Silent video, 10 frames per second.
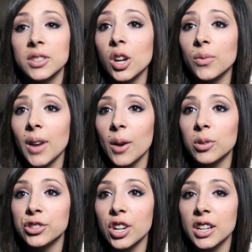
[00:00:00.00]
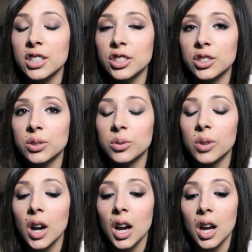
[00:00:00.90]
so I will try to
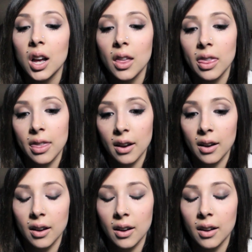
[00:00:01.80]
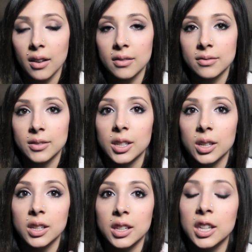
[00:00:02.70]
do the
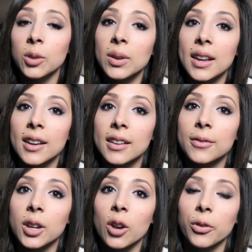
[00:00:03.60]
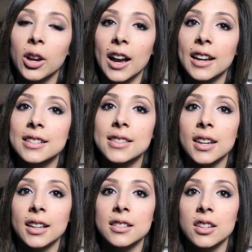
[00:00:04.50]
Q&A video for you guys, the
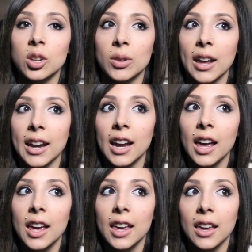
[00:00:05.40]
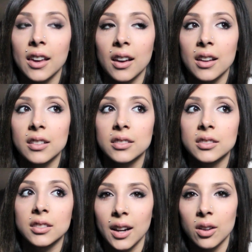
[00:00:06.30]
next Q&A,
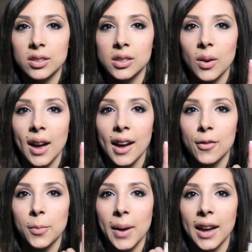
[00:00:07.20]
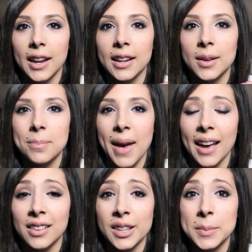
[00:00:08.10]
and I also have my
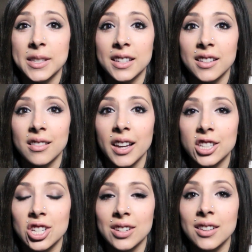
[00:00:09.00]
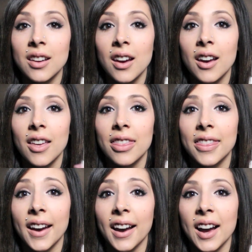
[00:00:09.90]
MAC lipstick collection
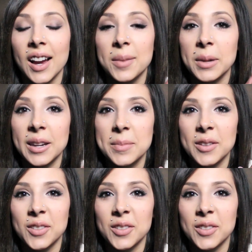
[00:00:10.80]
that I'm going to be